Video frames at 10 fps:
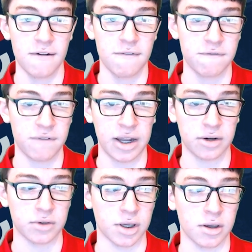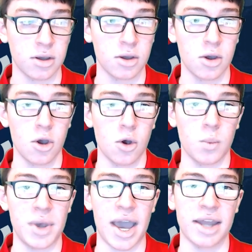Finally,
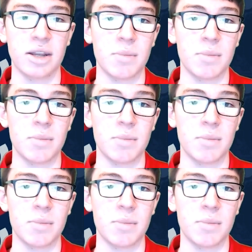we had to